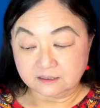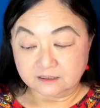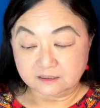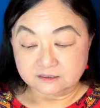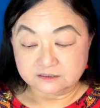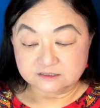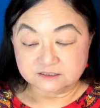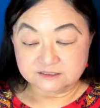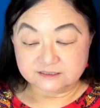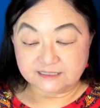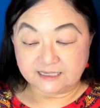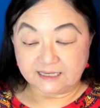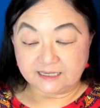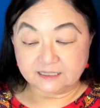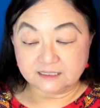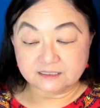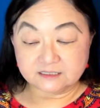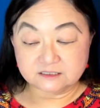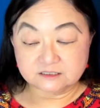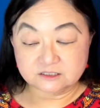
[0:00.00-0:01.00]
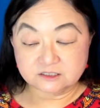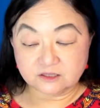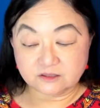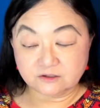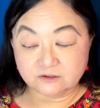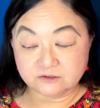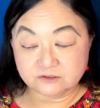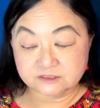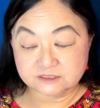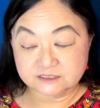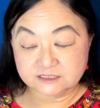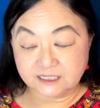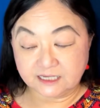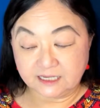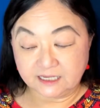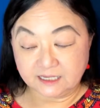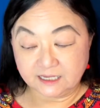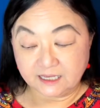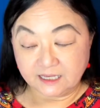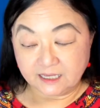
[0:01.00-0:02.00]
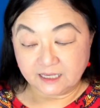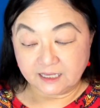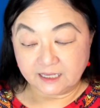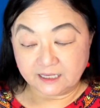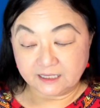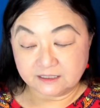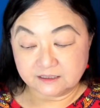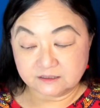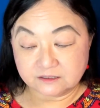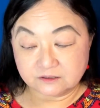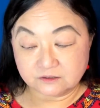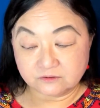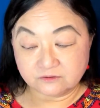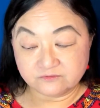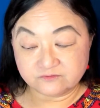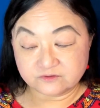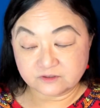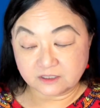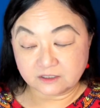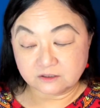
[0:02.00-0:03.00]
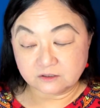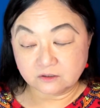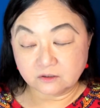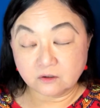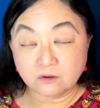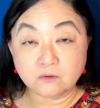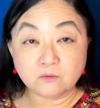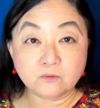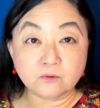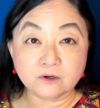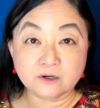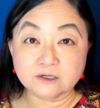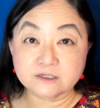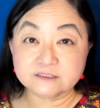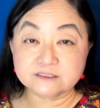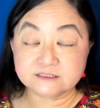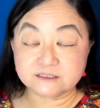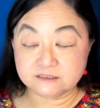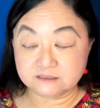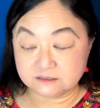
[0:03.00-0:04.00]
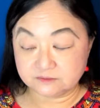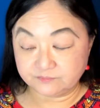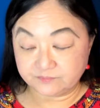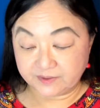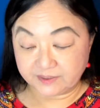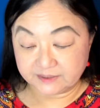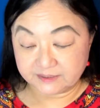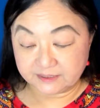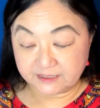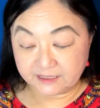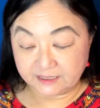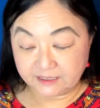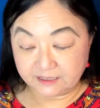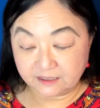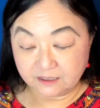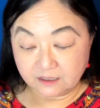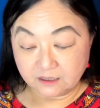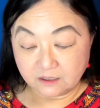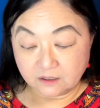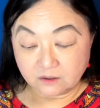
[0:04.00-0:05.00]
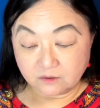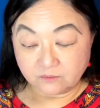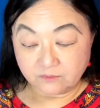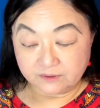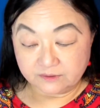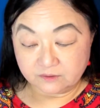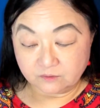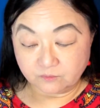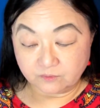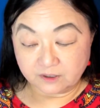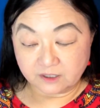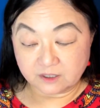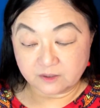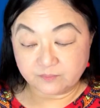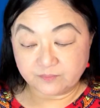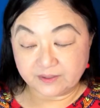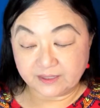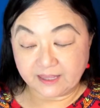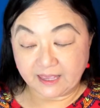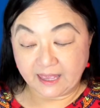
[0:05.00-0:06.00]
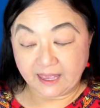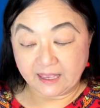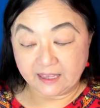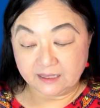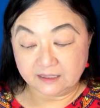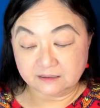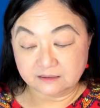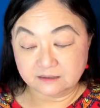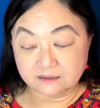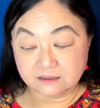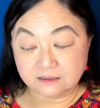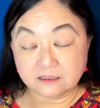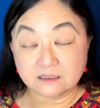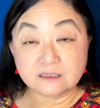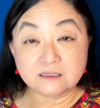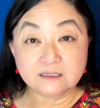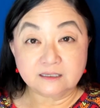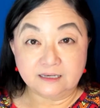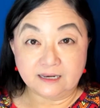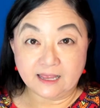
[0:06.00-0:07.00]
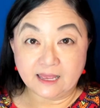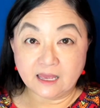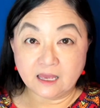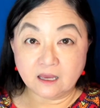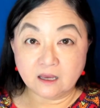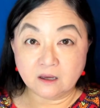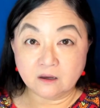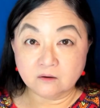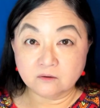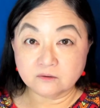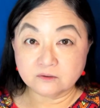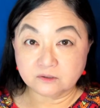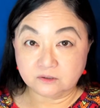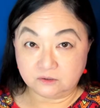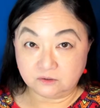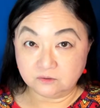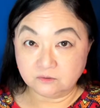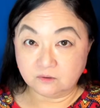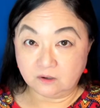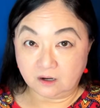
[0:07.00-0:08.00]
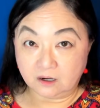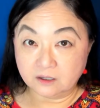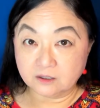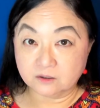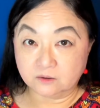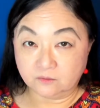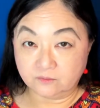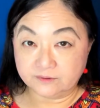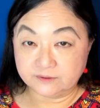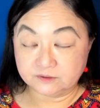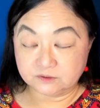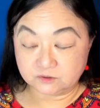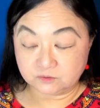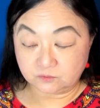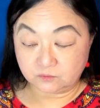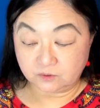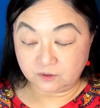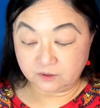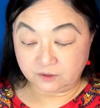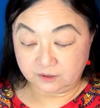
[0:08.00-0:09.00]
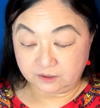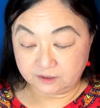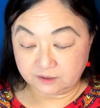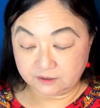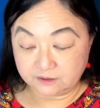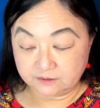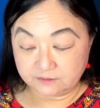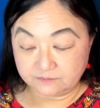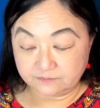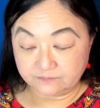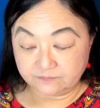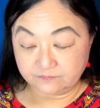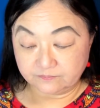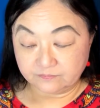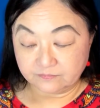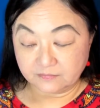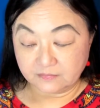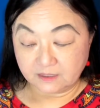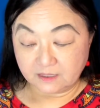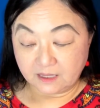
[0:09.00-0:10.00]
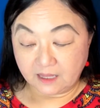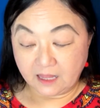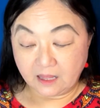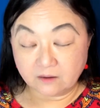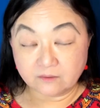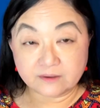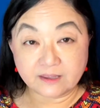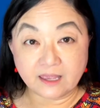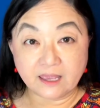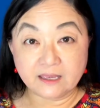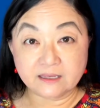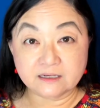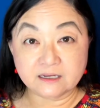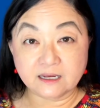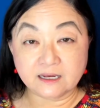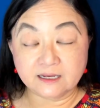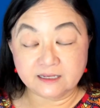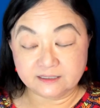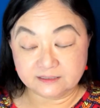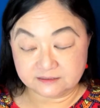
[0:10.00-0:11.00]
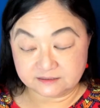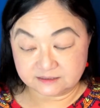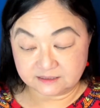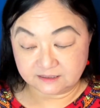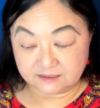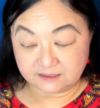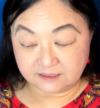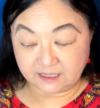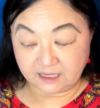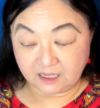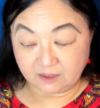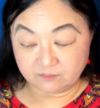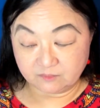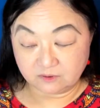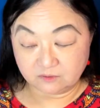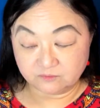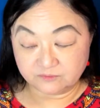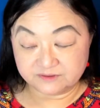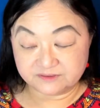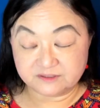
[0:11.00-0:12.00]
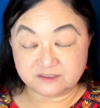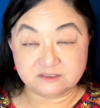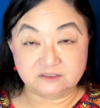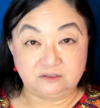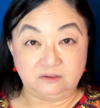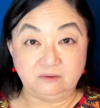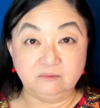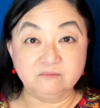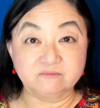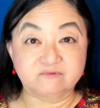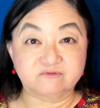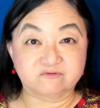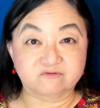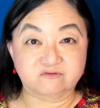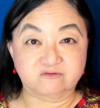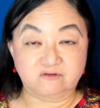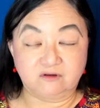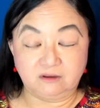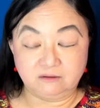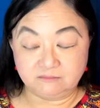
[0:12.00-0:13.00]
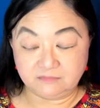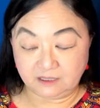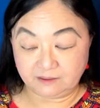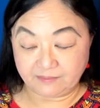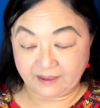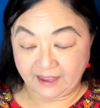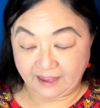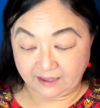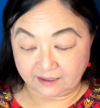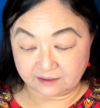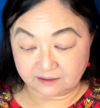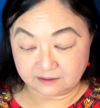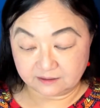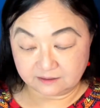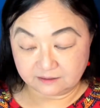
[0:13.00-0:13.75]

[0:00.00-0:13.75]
Today is Thursday, and you've done no work since Monday, when the work began. Now you are going to work. How can I, said the camel, with this humph on my back?